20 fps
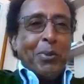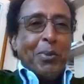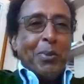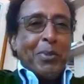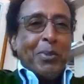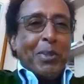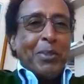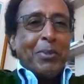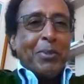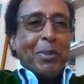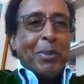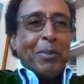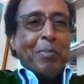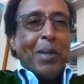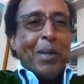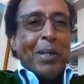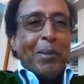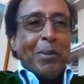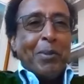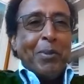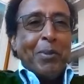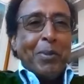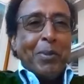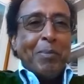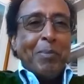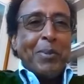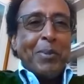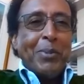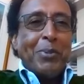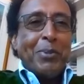you, the central bank or
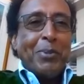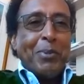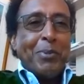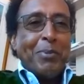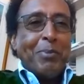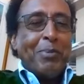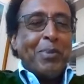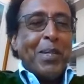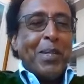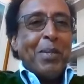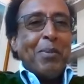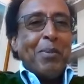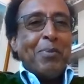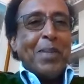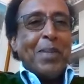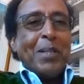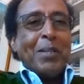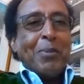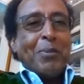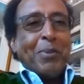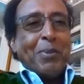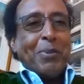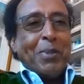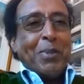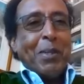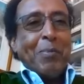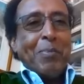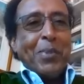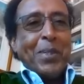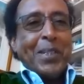the minister of finance or
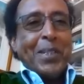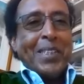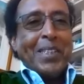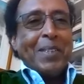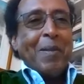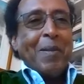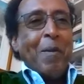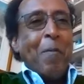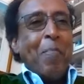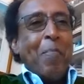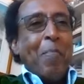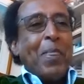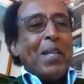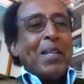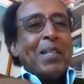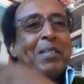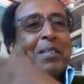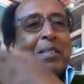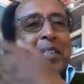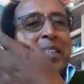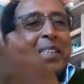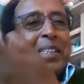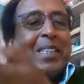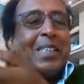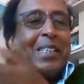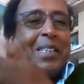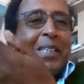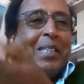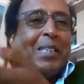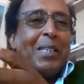someone, and
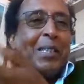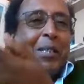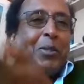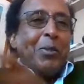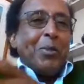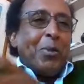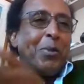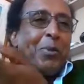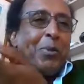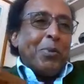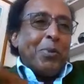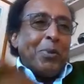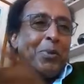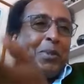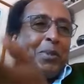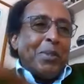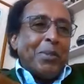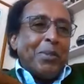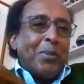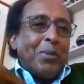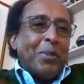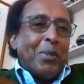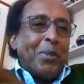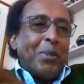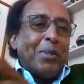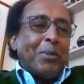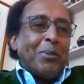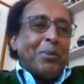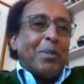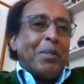I know you're not
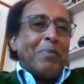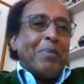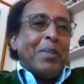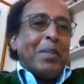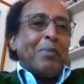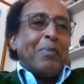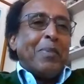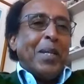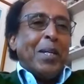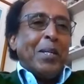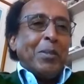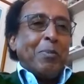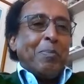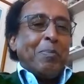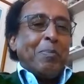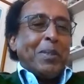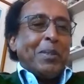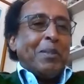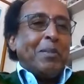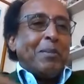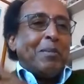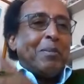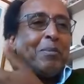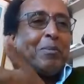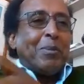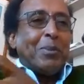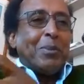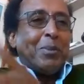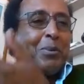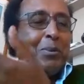here to give advice, but
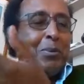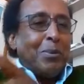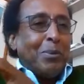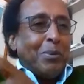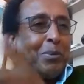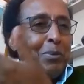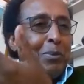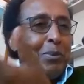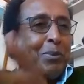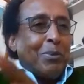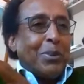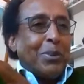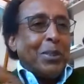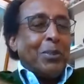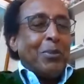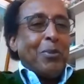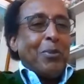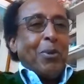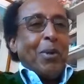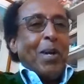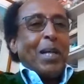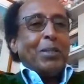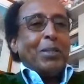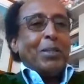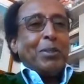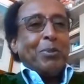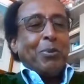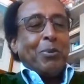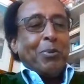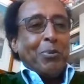to, to, to seek your
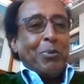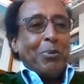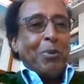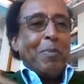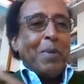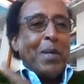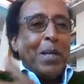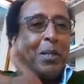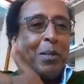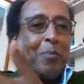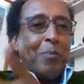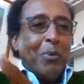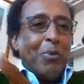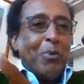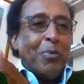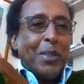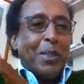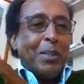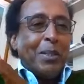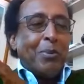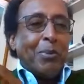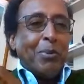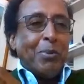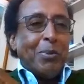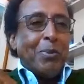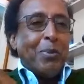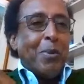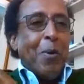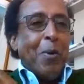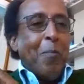reaction to Somalia moving
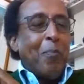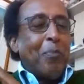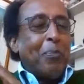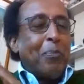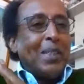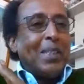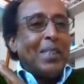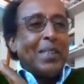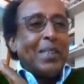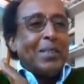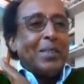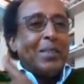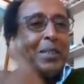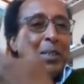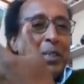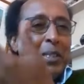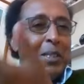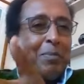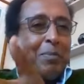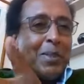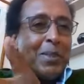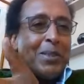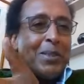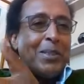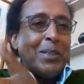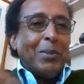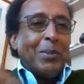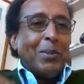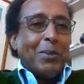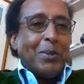into uh,
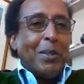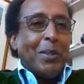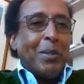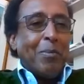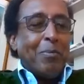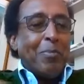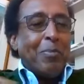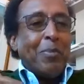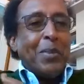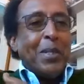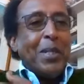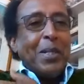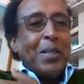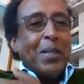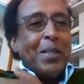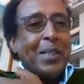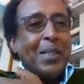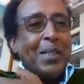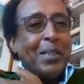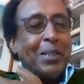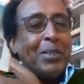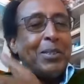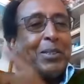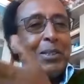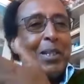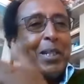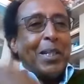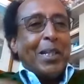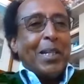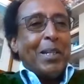CDBC or some uh,
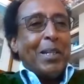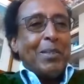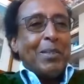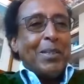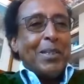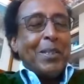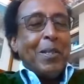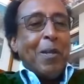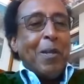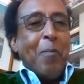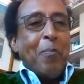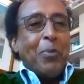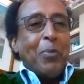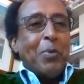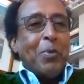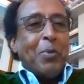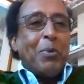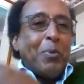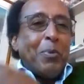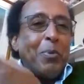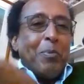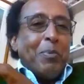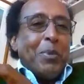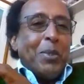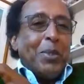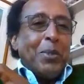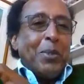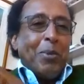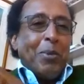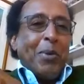digital currency, what would
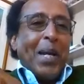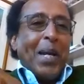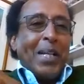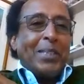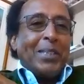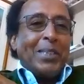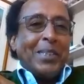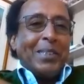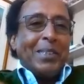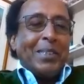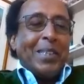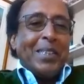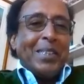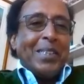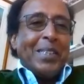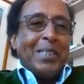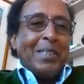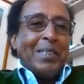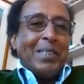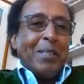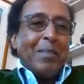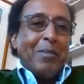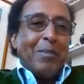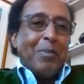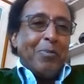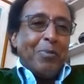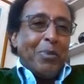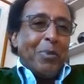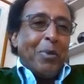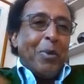be your reaction? And, and, and
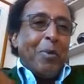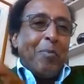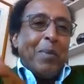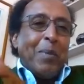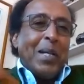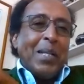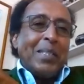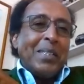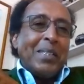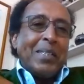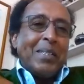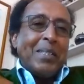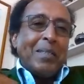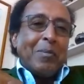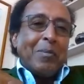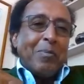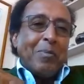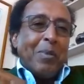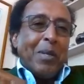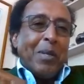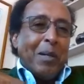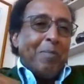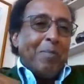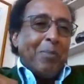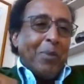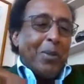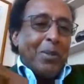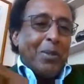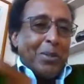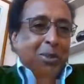if you don't mind, uh,
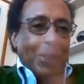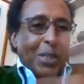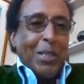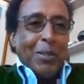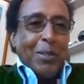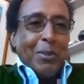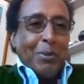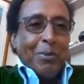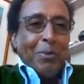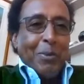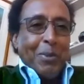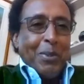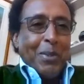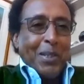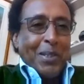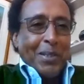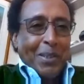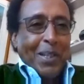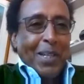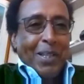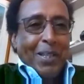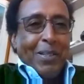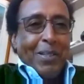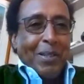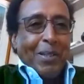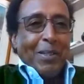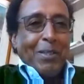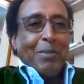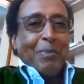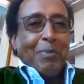I'm going to share this with the,
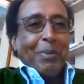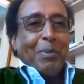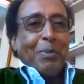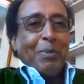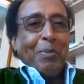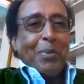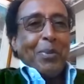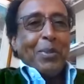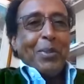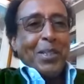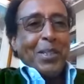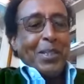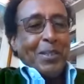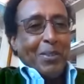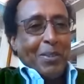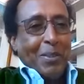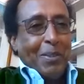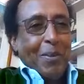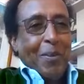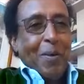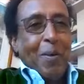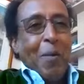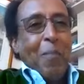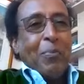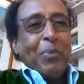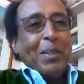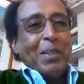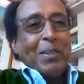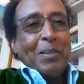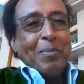the rest of the community. So,
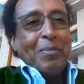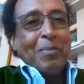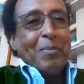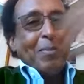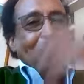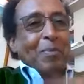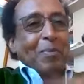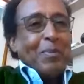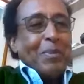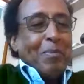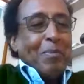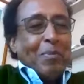yeah,